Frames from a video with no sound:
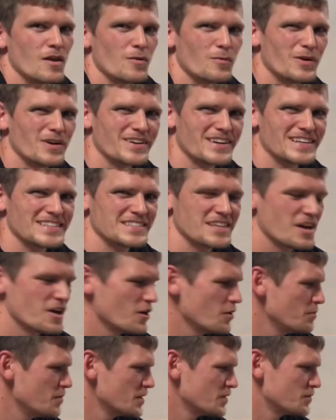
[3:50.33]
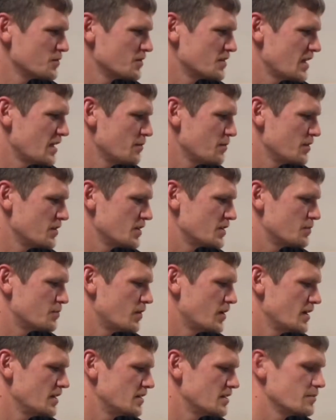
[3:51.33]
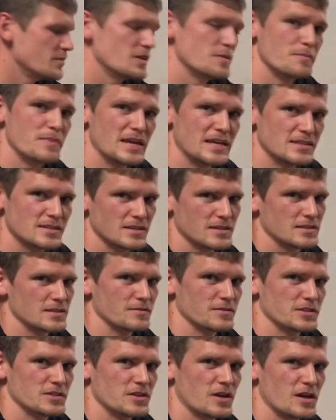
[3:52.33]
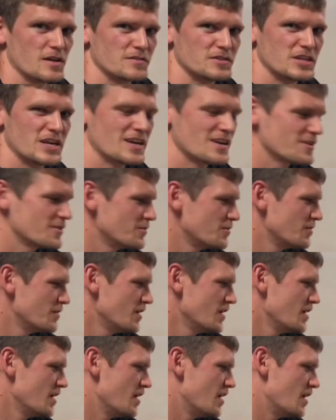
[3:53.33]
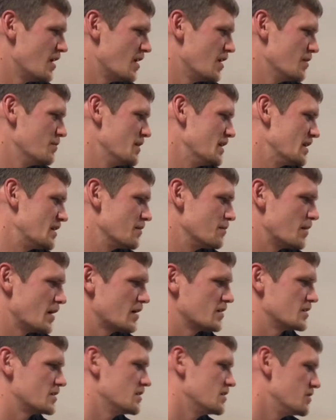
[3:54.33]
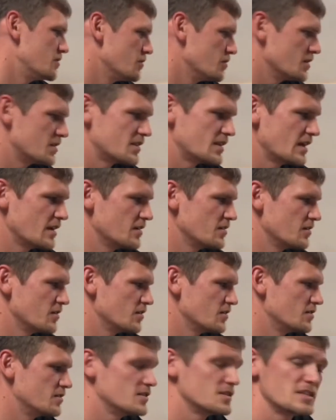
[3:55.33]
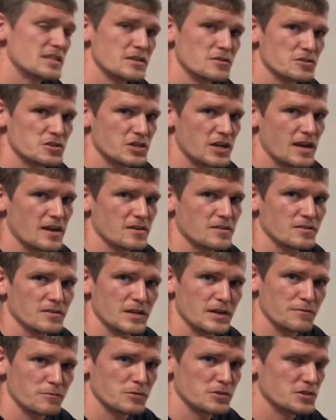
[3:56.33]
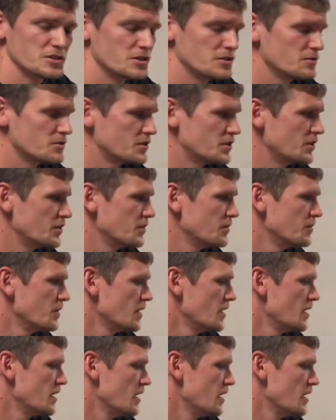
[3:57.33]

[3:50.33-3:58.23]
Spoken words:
Well guys, I hope this was able to explain some of the basics of a soft shackle in comparison to a standard steel shackle that everyone's used to.